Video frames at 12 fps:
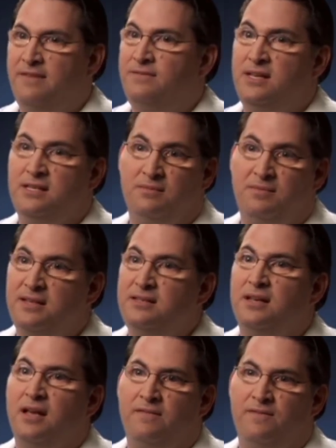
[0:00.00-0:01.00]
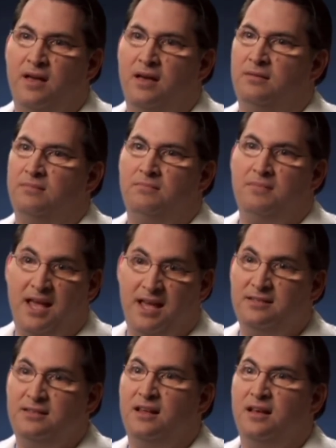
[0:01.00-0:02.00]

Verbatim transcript: E F T is the best thing I found, hands